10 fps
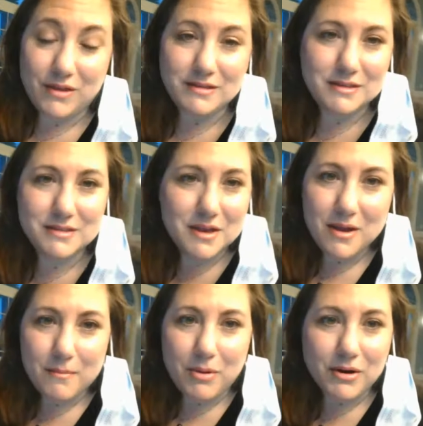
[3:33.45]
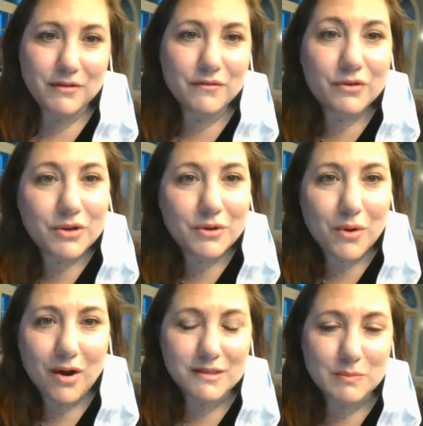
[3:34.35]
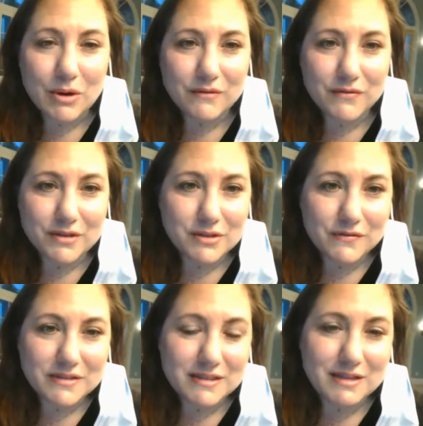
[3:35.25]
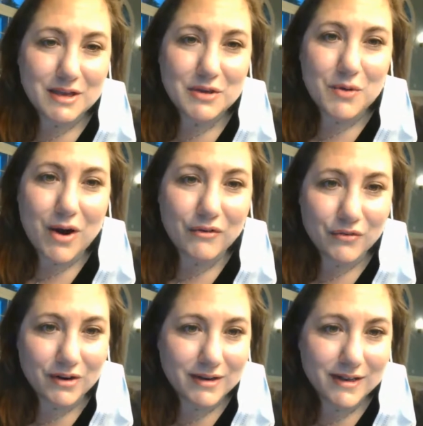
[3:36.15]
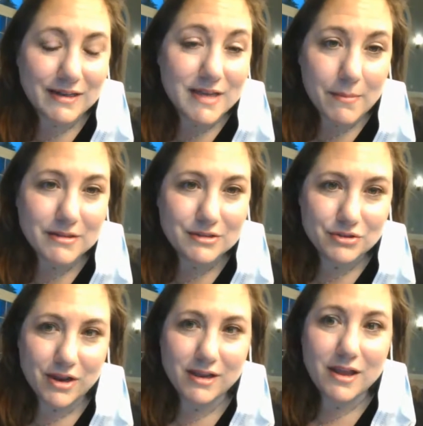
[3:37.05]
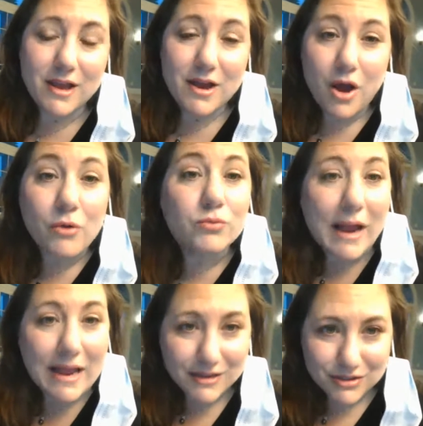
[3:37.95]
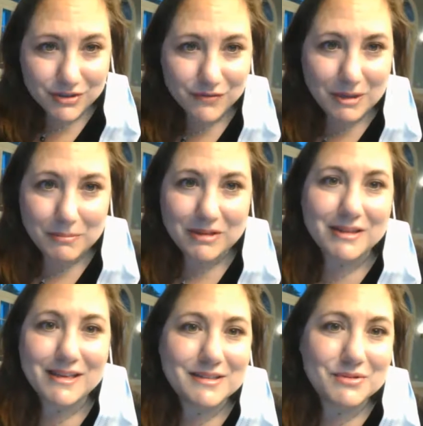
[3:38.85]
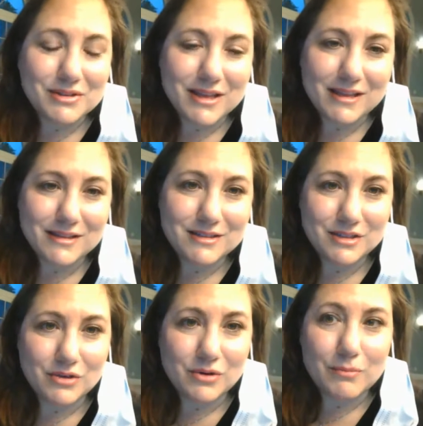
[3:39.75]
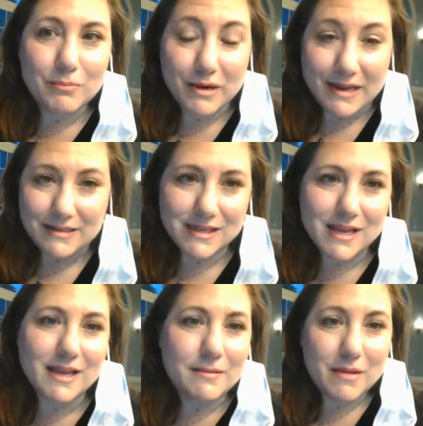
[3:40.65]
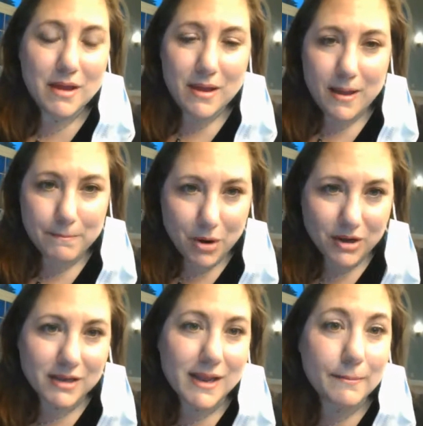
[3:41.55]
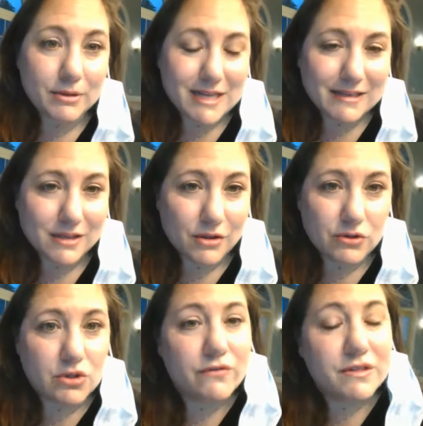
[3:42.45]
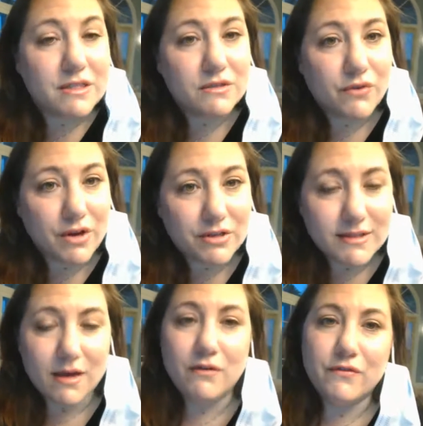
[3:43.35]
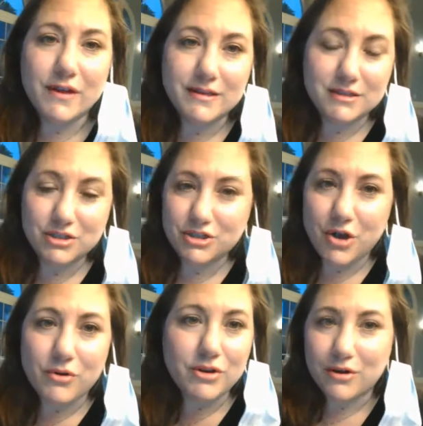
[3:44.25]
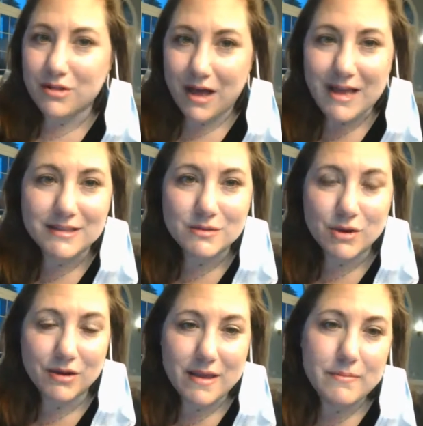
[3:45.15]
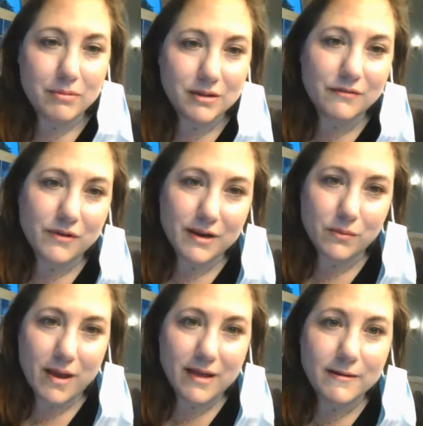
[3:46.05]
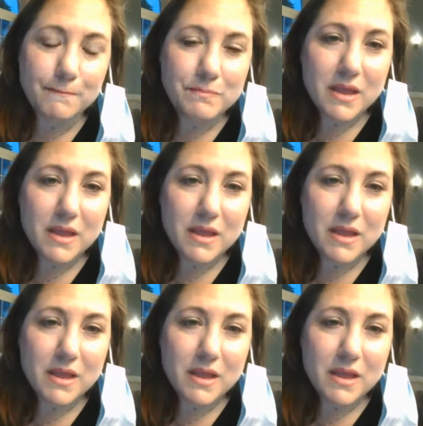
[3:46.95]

That's part of who you are. It's part of the services that you offer, and it can demonstrate a range of your abilities related to branding and marketing, and protecting those services for yourself can show your clients what you're capable of right away.